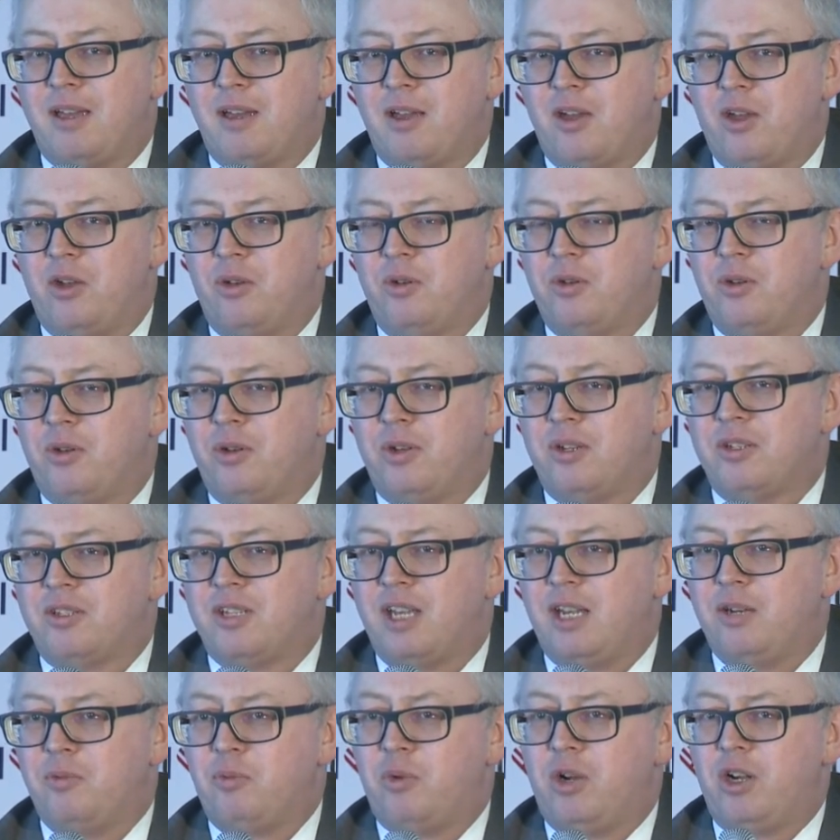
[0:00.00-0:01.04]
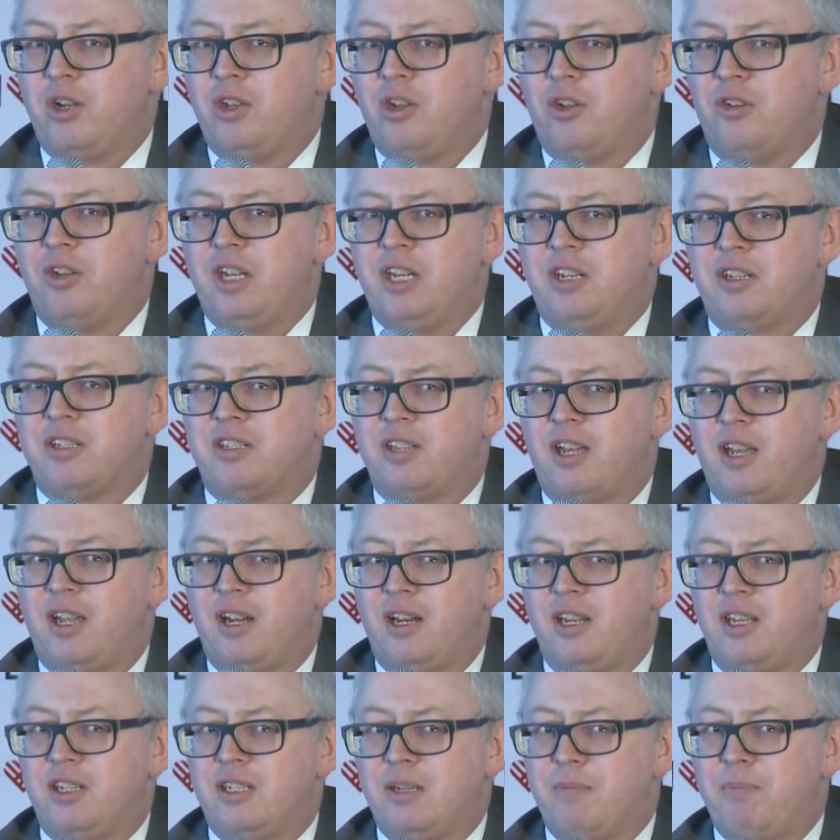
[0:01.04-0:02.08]
who said, well, you'll need to say at
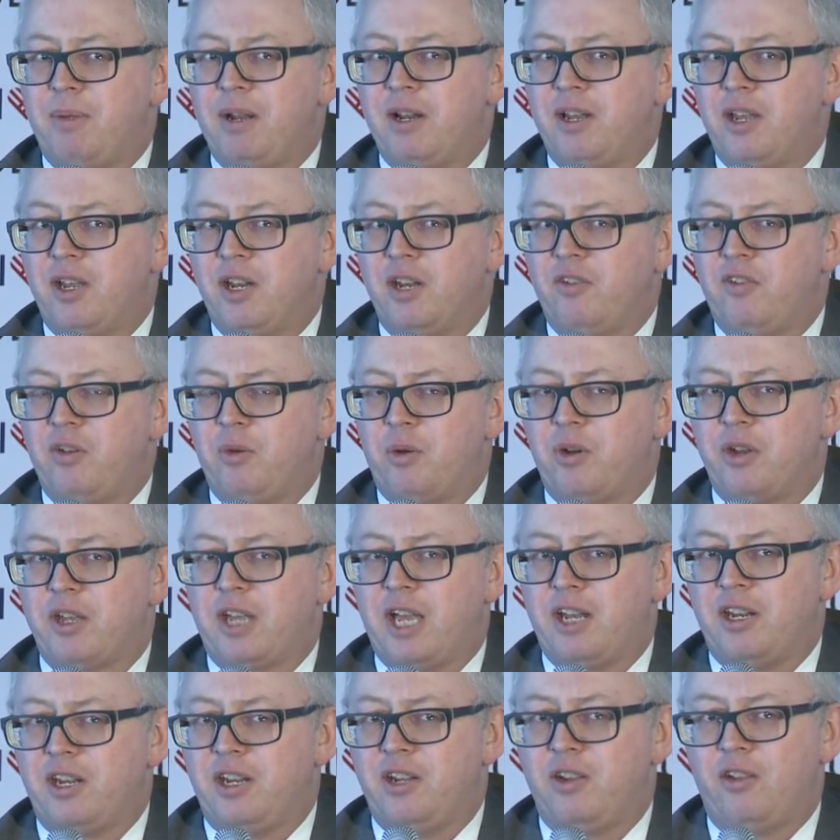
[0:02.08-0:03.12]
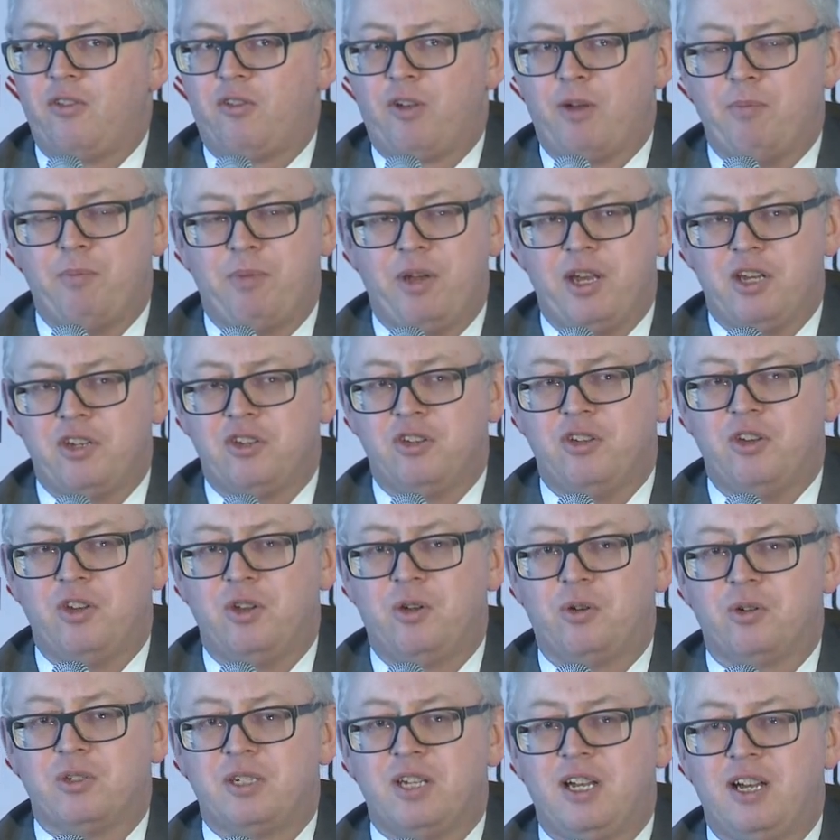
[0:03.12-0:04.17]
least $1 billion if you want to get it in the front page of the New
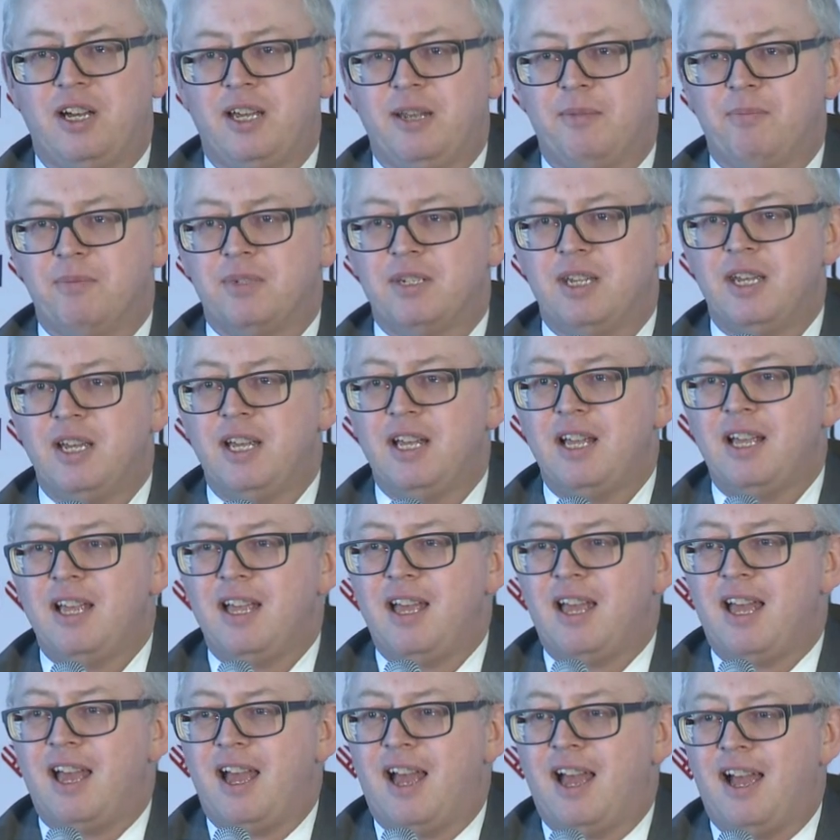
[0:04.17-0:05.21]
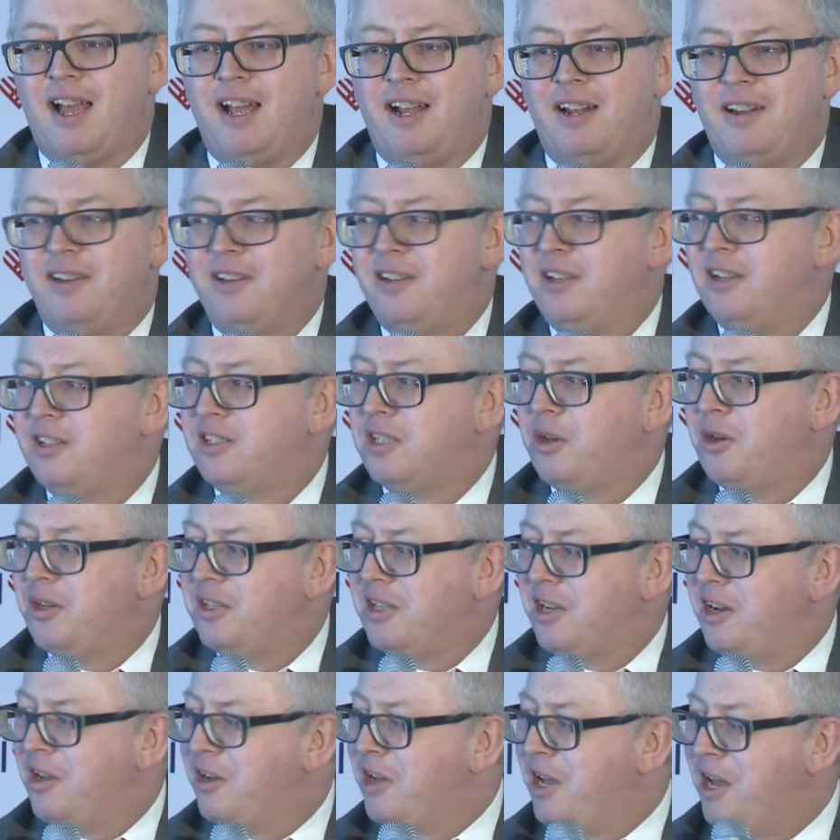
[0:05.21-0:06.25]
York Times. And so he
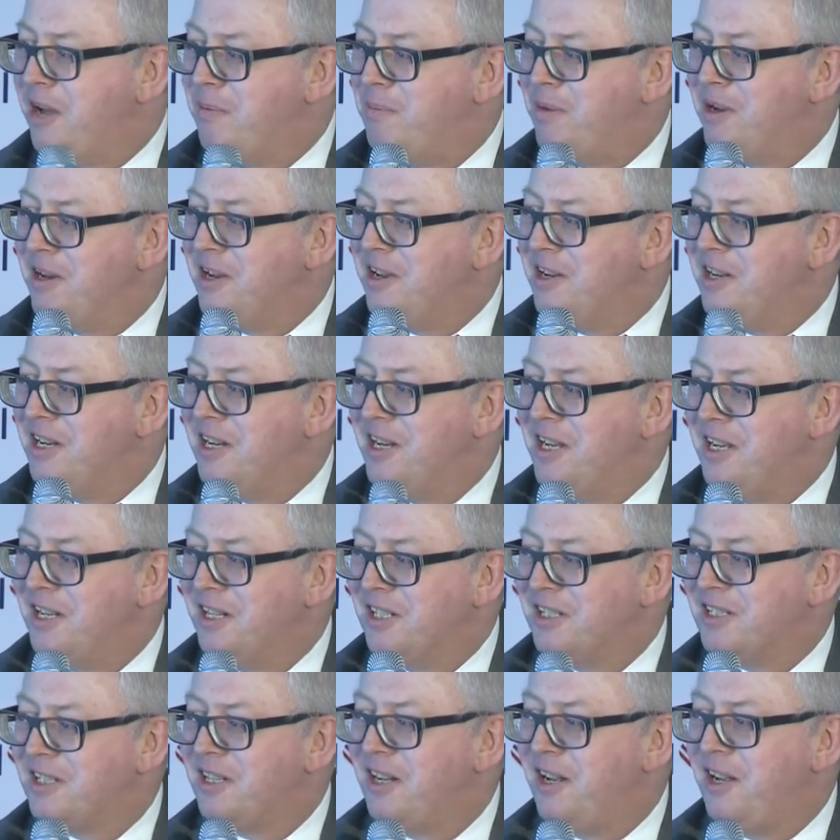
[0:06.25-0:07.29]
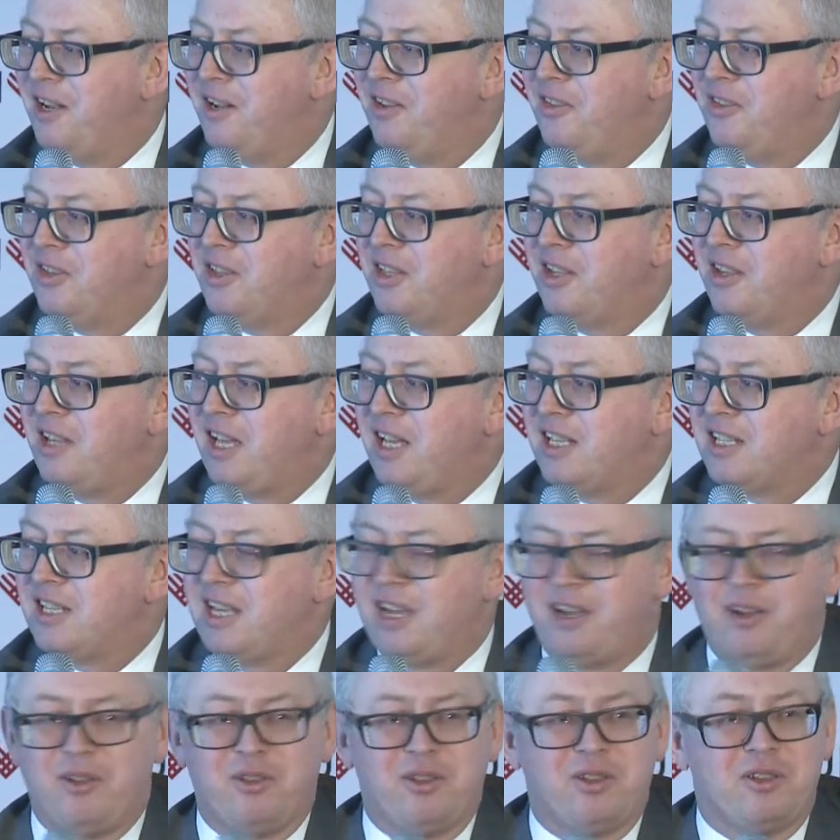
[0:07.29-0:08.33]
said, okay, $1 billion it is. And that's
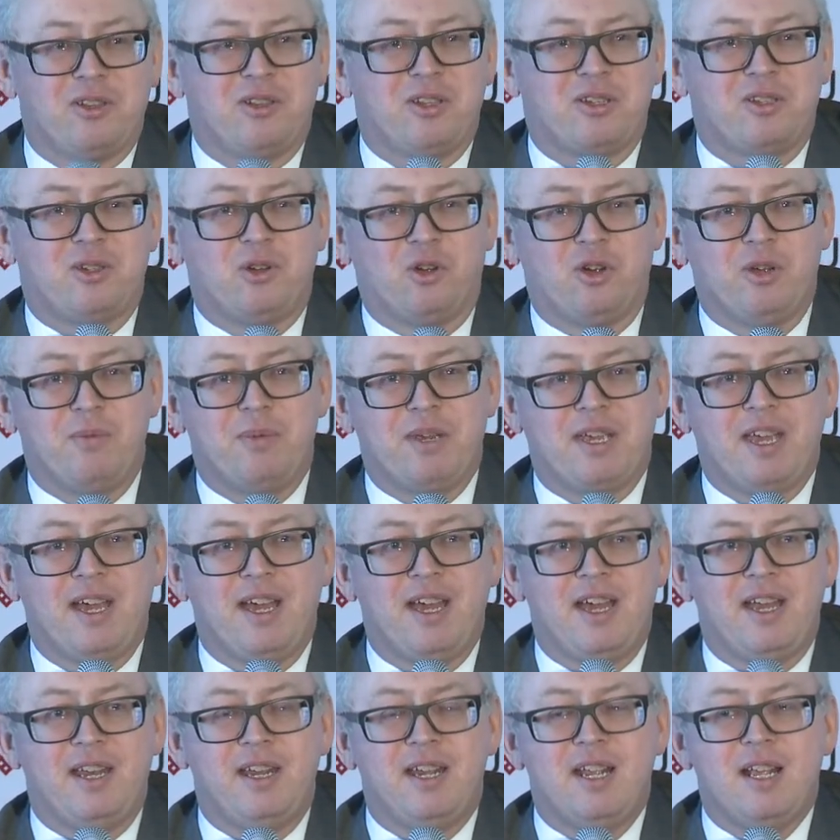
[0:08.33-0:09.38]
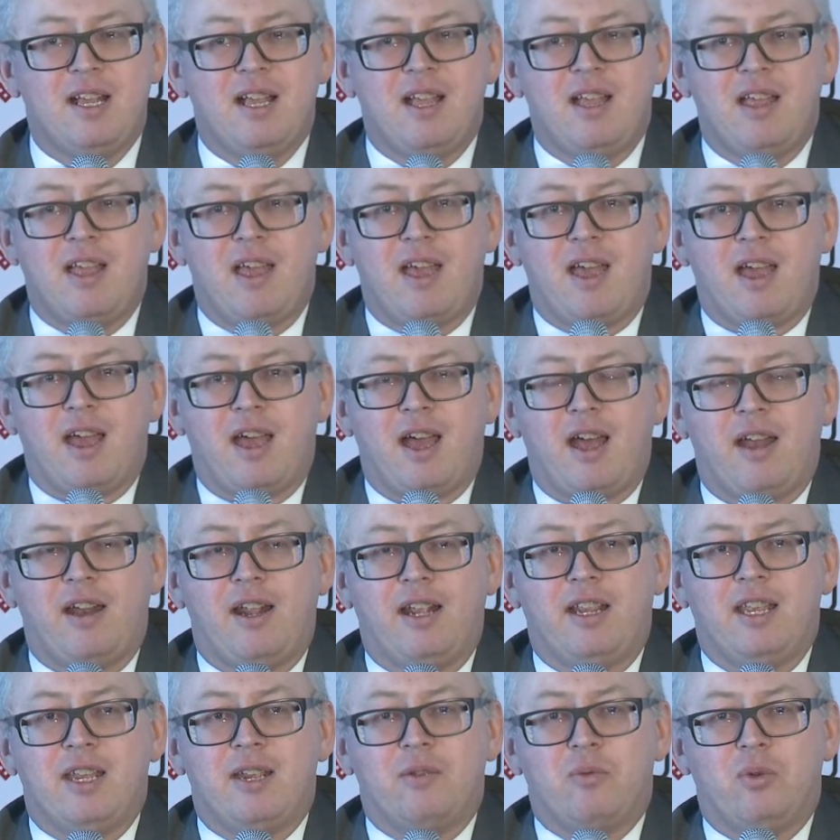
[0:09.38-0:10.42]
how the story began. And
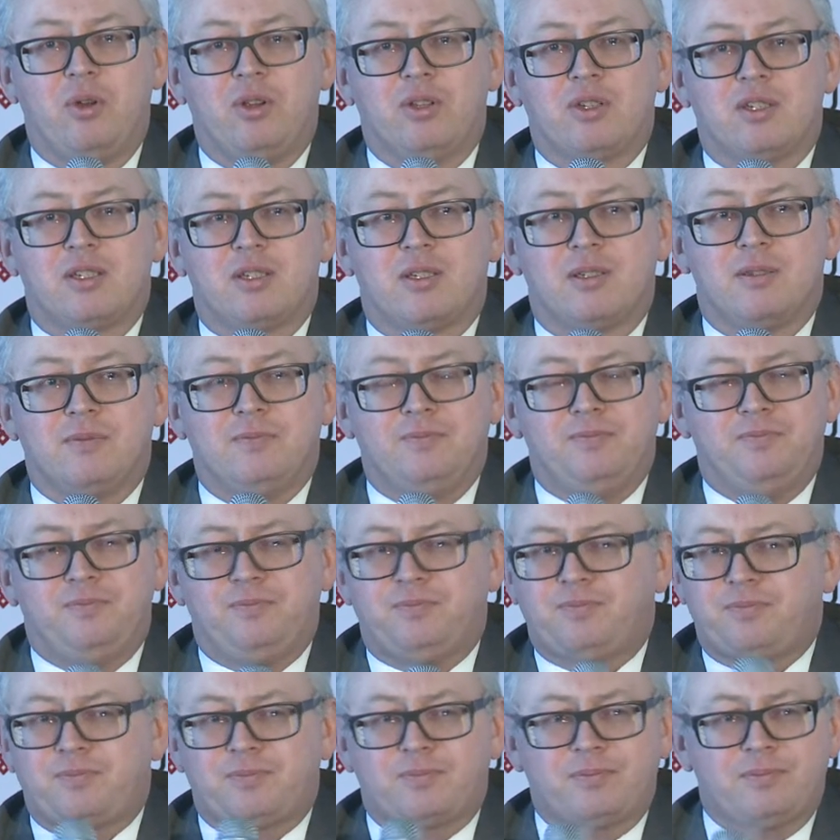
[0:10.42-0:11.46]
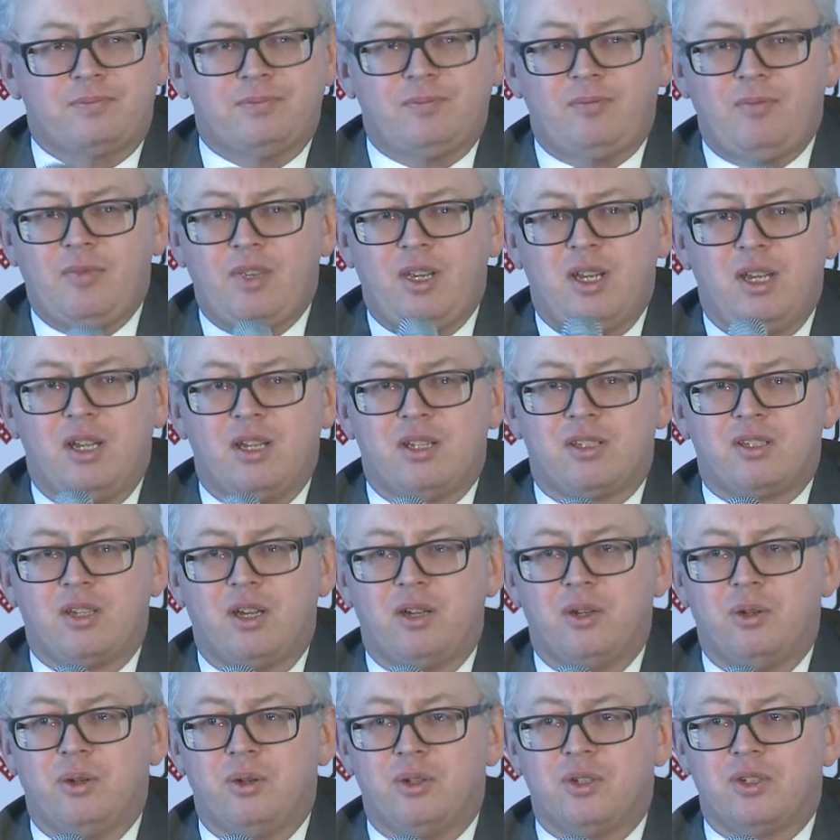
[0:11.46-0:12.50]
I think what's
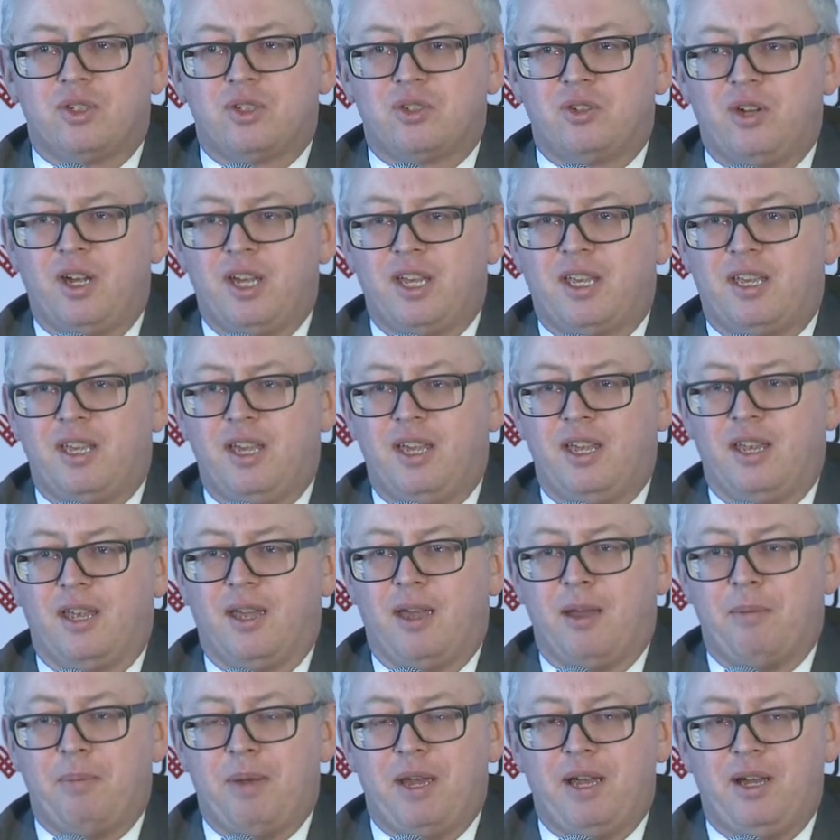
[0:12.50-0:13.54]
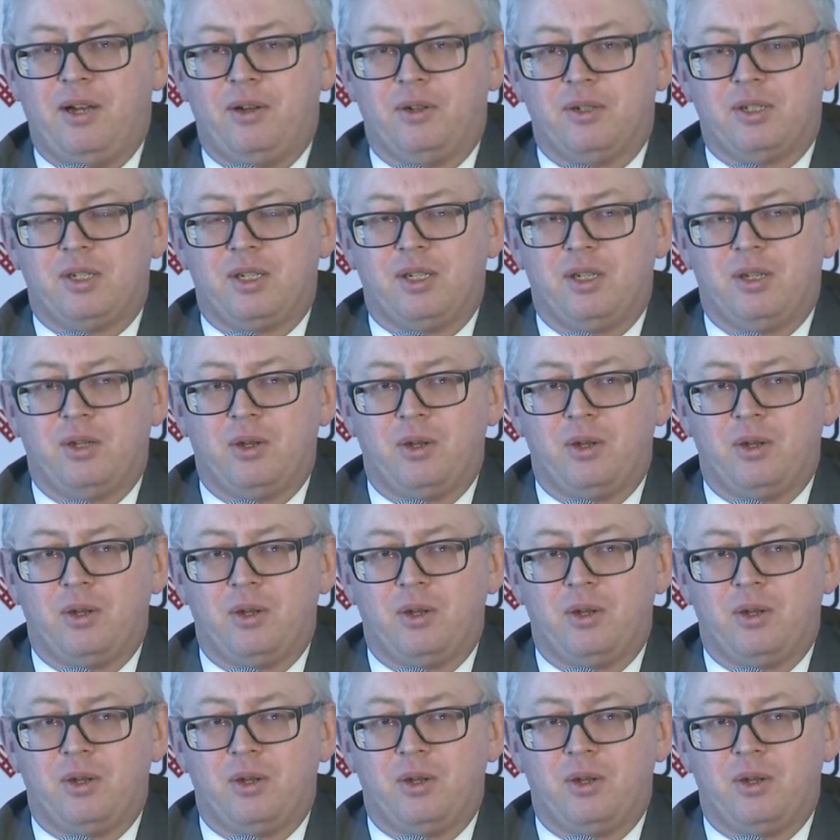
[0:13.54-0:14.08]
so striking about